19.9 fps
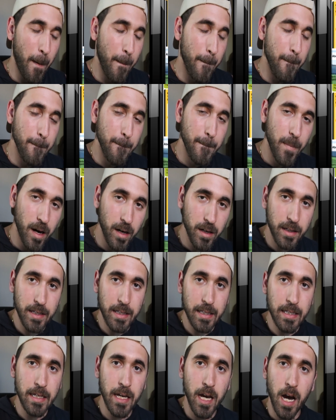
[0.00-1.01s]

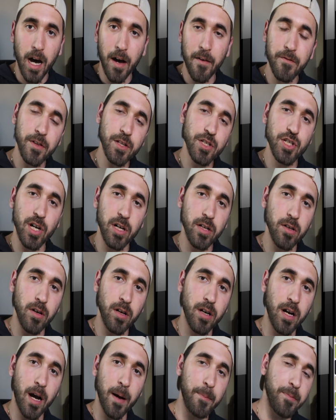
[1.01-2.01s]
Monkey of the Jungle
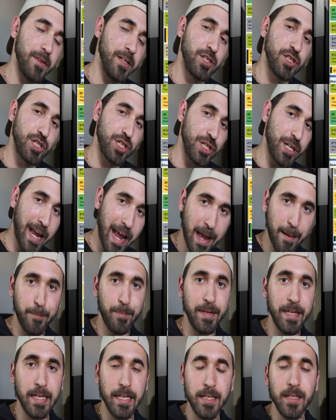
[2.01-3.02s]
Cup, the
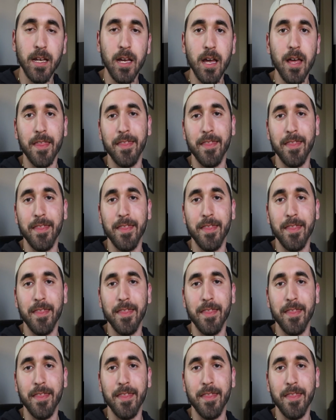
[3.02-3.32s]
champion,